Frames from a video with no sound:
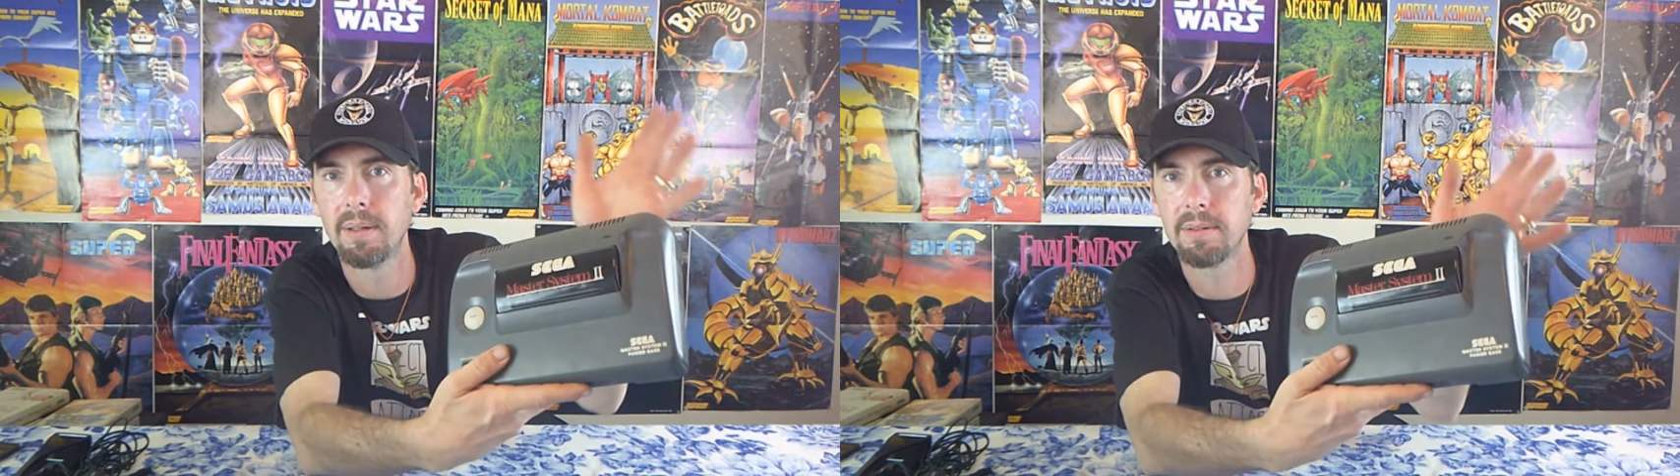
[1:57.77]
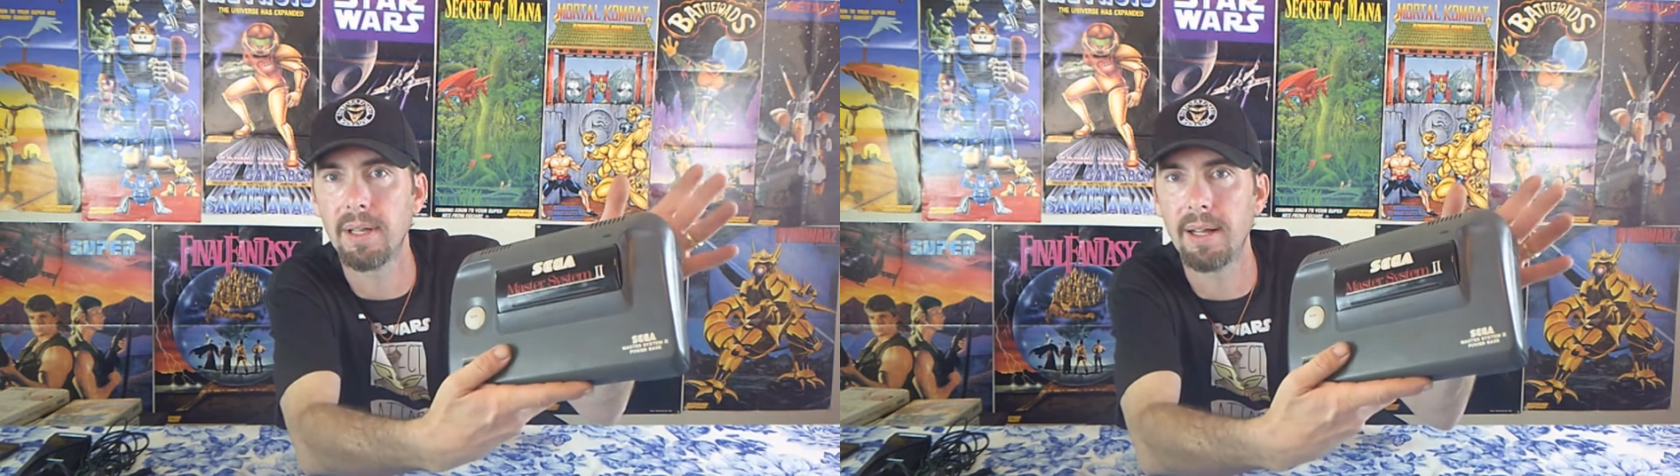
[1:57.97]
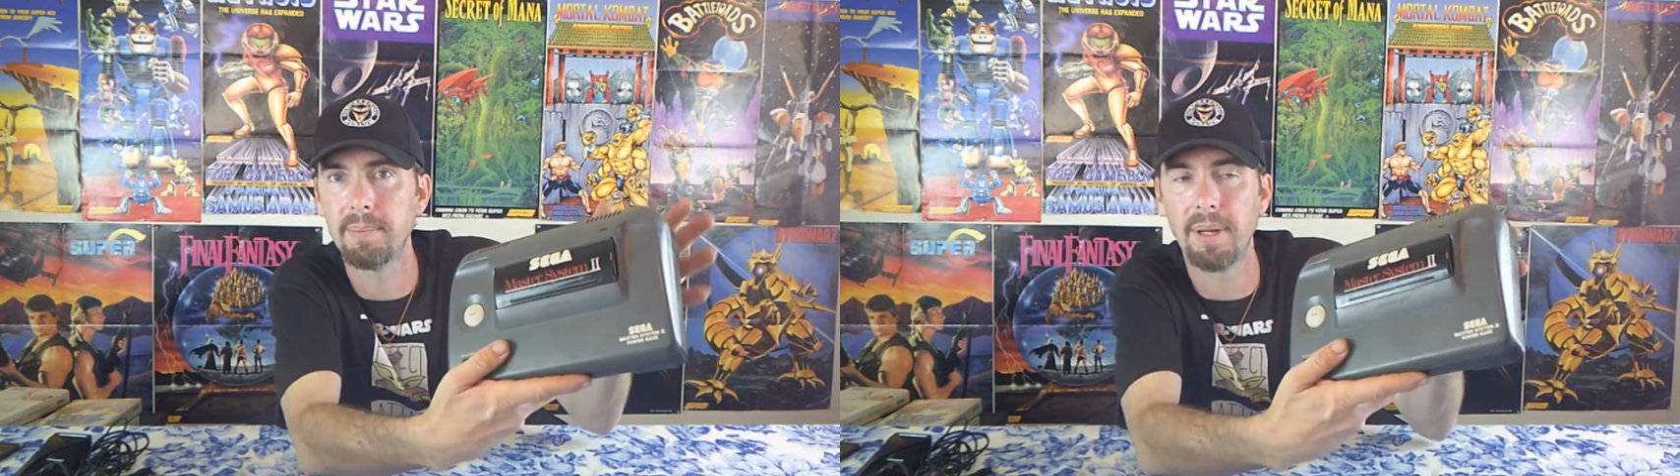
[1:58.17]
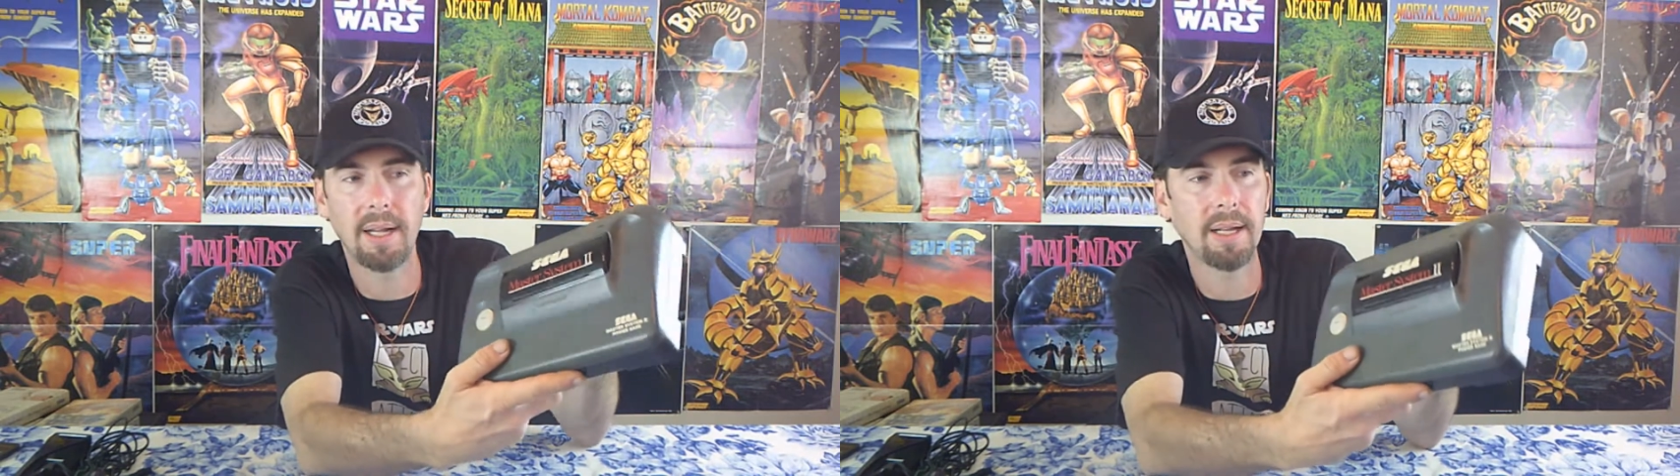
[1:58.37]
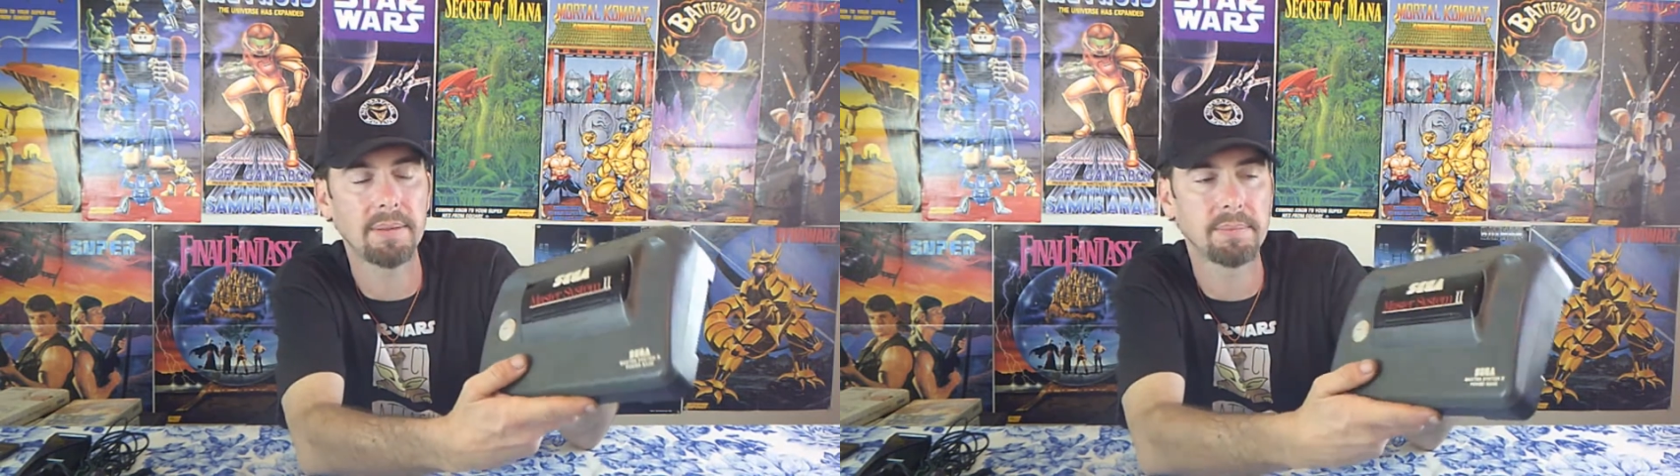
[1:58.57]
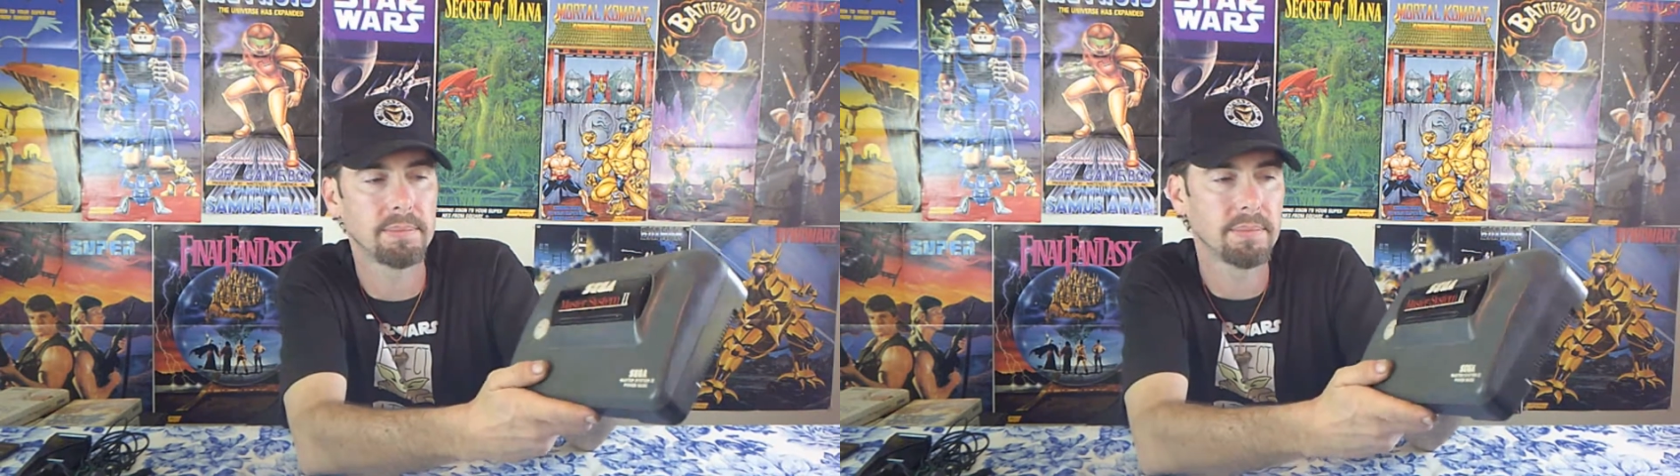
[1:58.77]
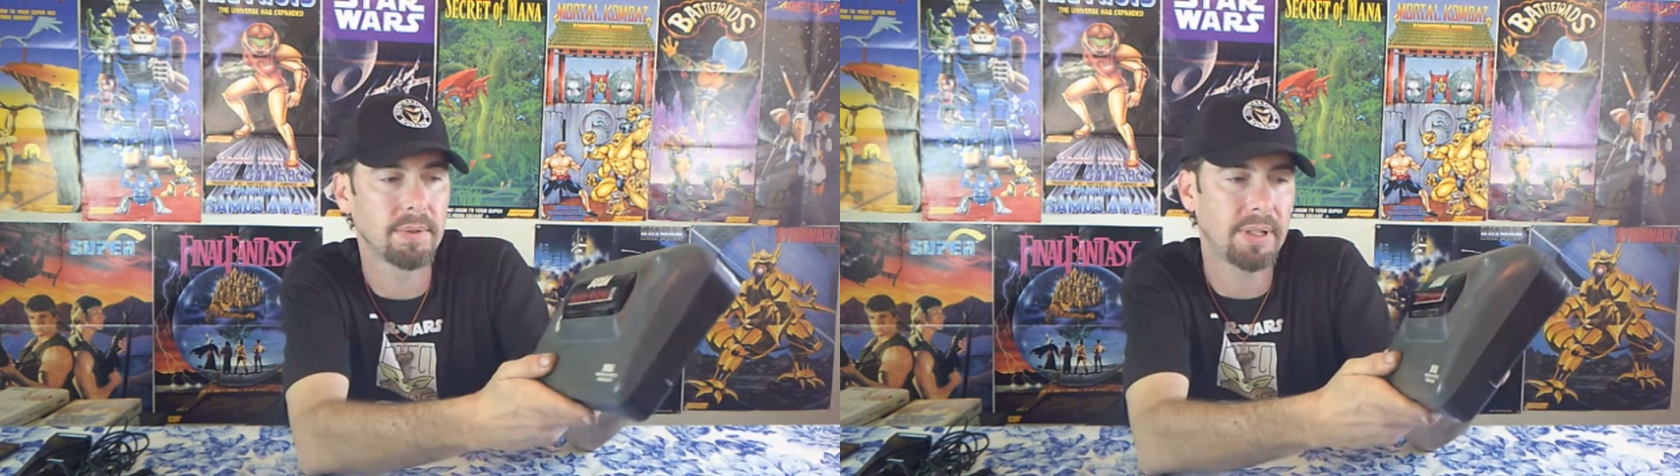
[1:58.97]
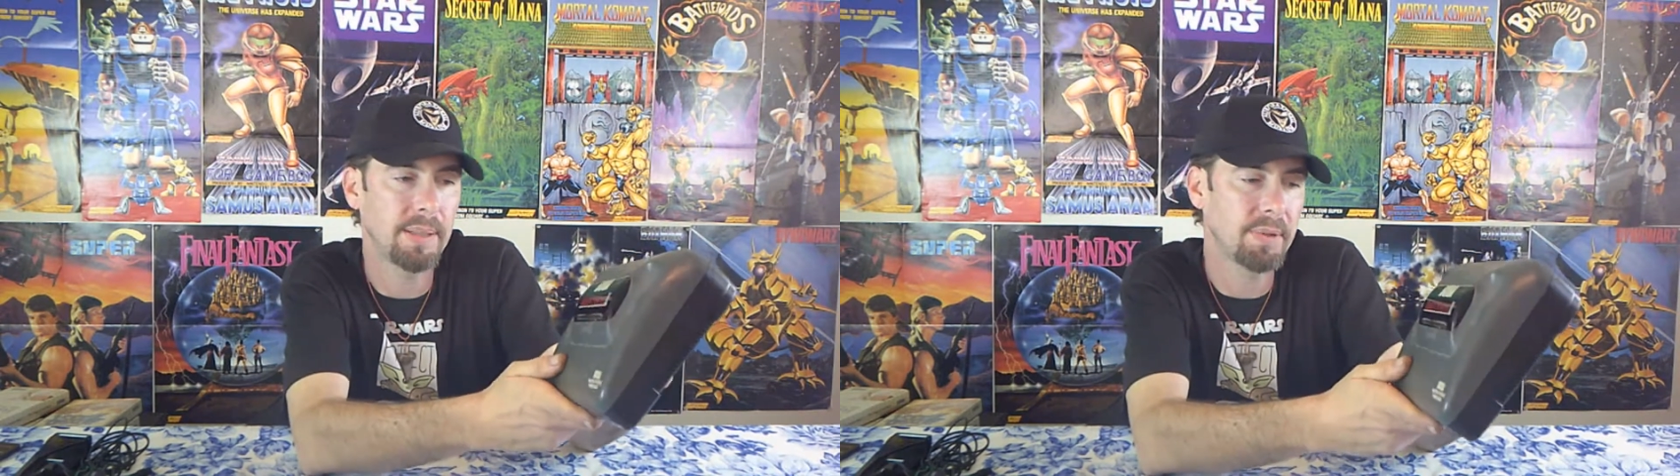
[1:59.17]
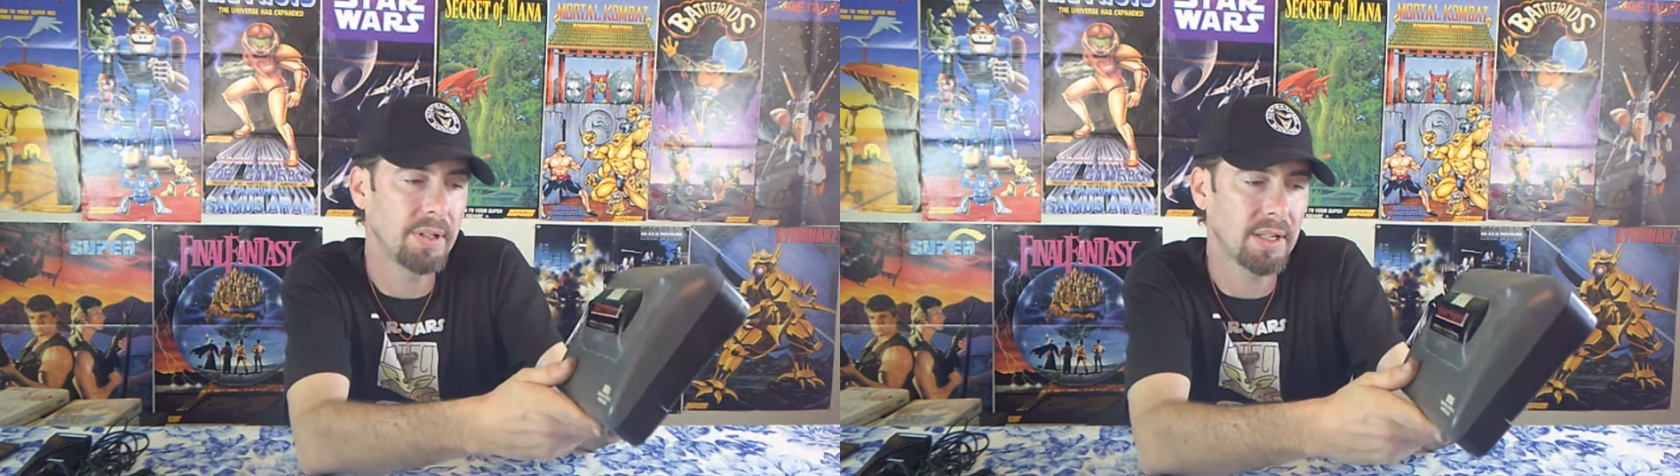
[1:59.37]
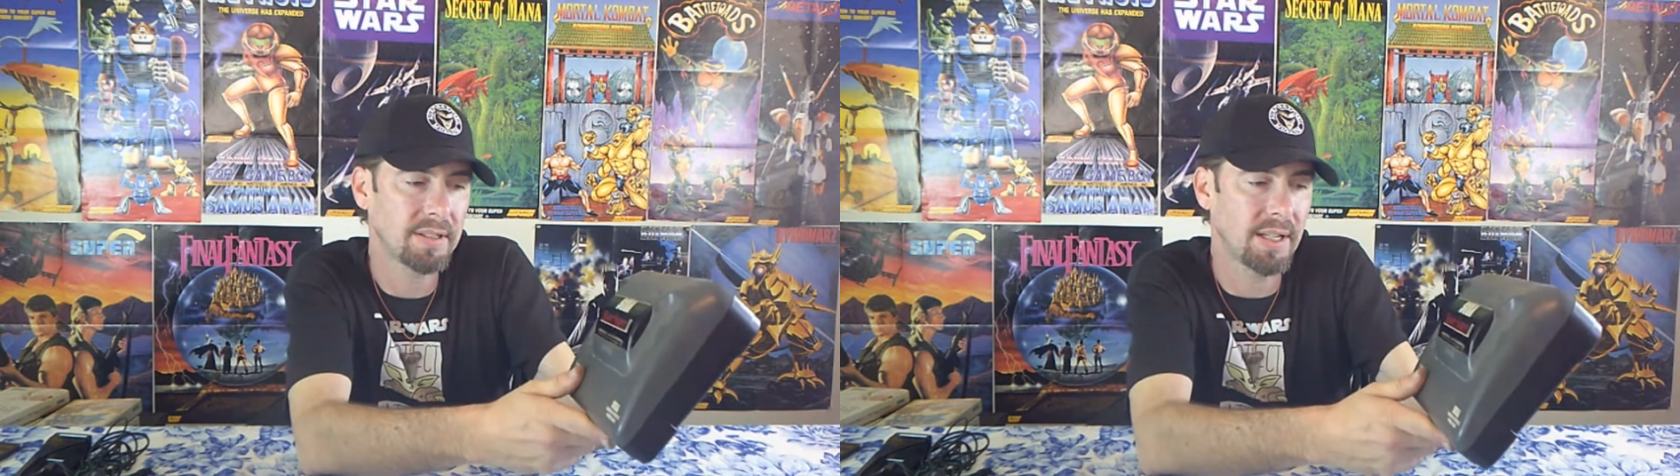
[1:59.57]
slide it back, keep the
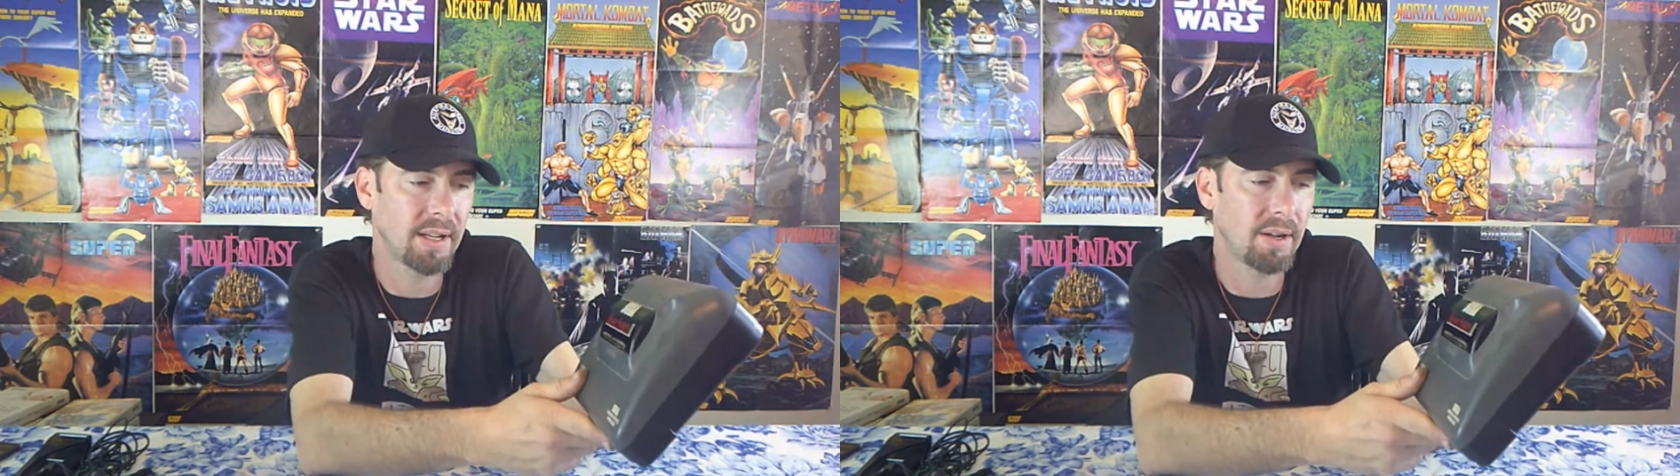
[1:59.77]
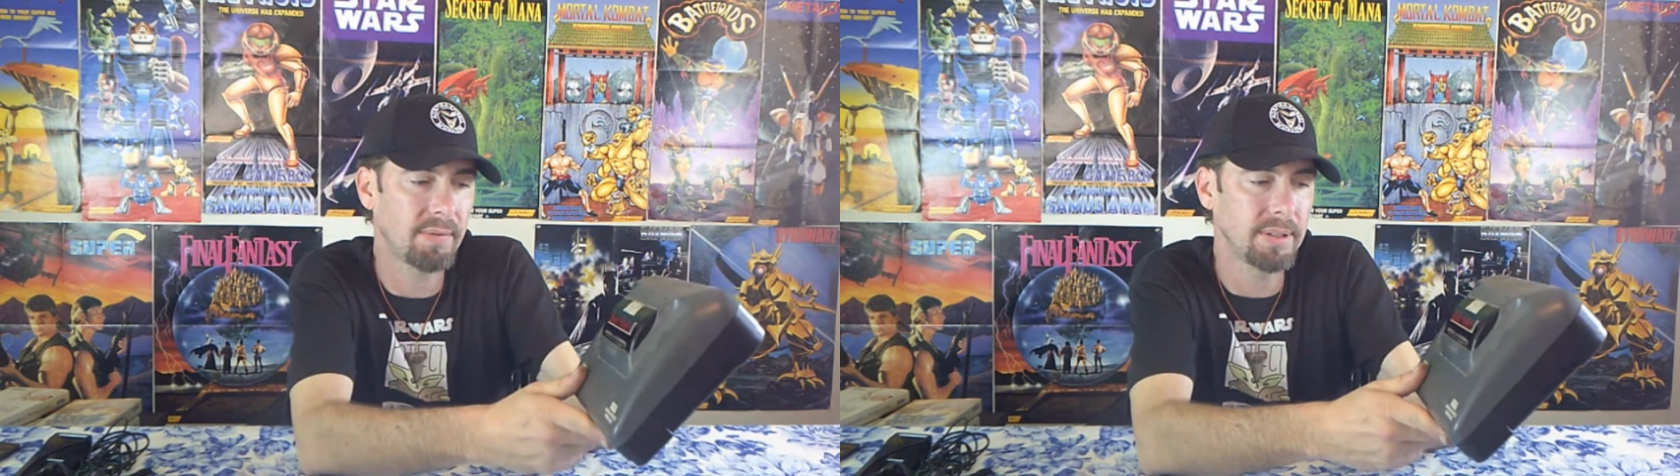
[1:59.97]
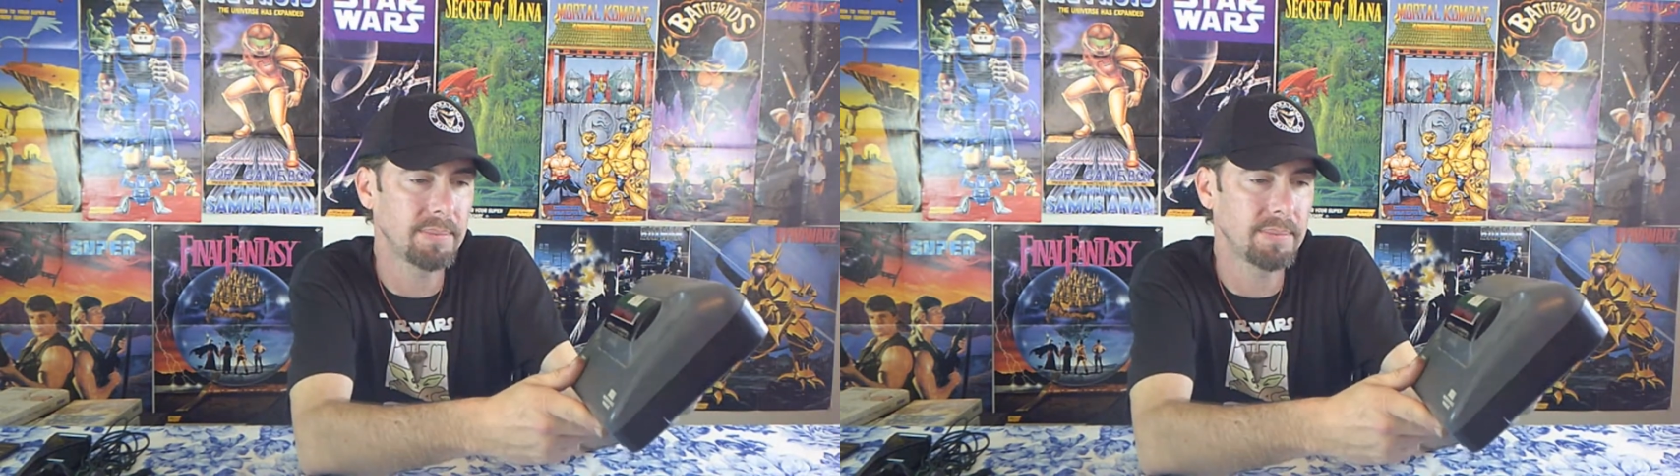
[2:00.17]
dust out of it.